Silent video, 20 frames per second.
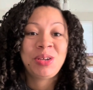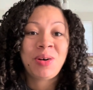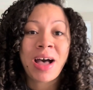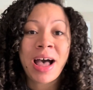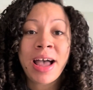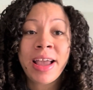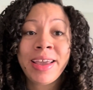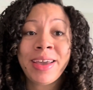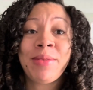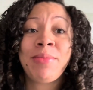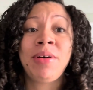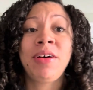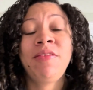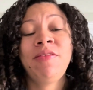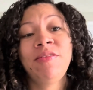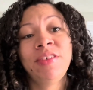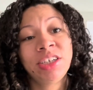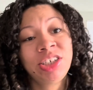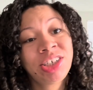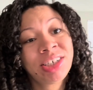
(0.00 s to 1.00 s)
I am
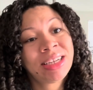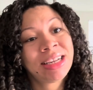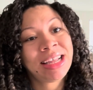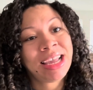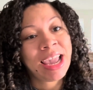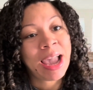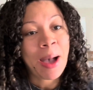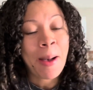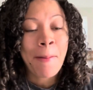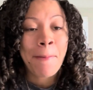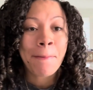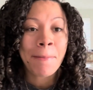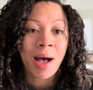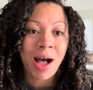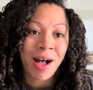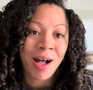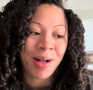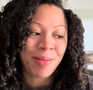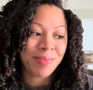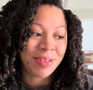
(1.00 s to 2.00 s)
officially a
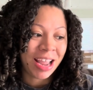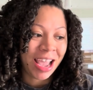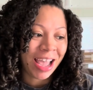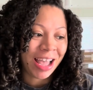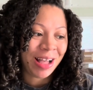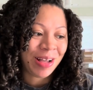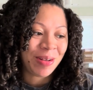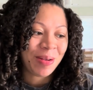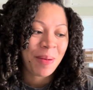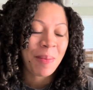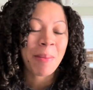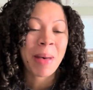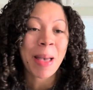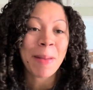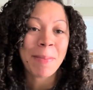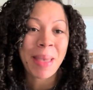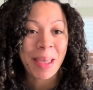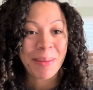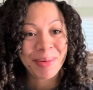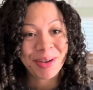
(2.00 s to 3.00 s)
mom now. My
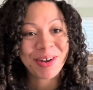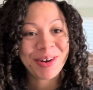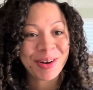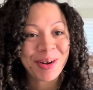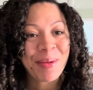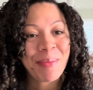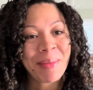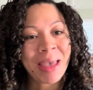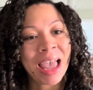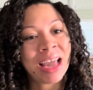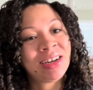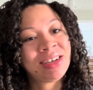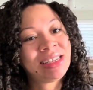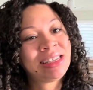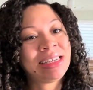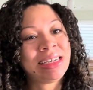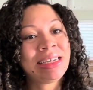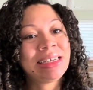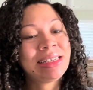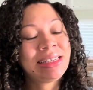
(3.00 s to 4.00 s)
baby girl
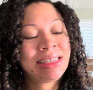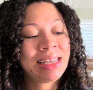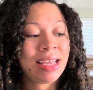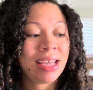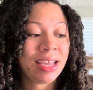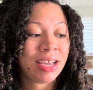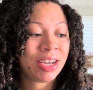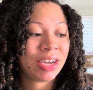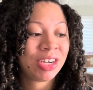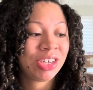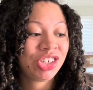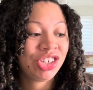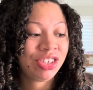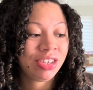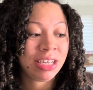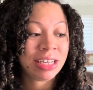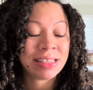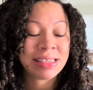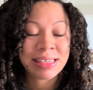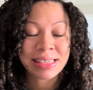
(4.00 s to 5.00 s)
Majesty is here.
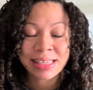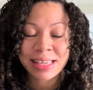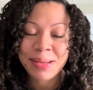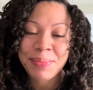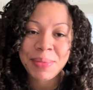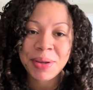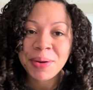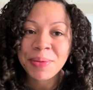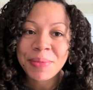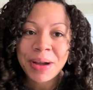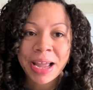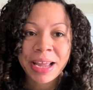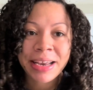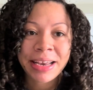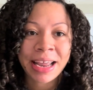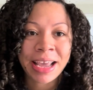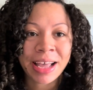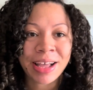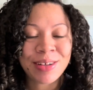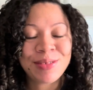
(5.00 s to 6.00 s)
She is sleeping right
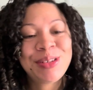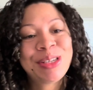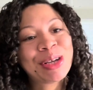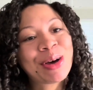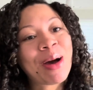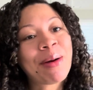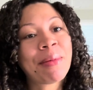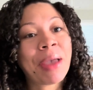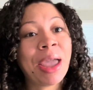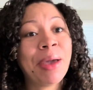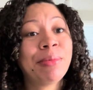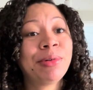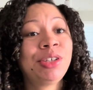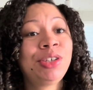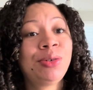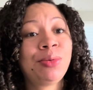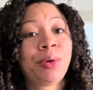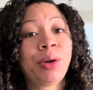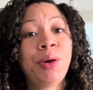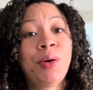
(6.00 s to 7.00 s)
now, so I'm able
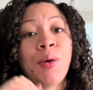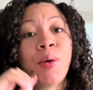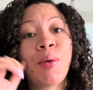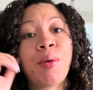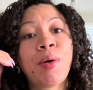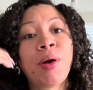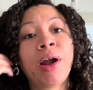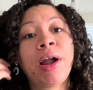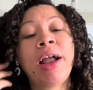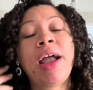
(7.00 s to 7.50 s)
to record.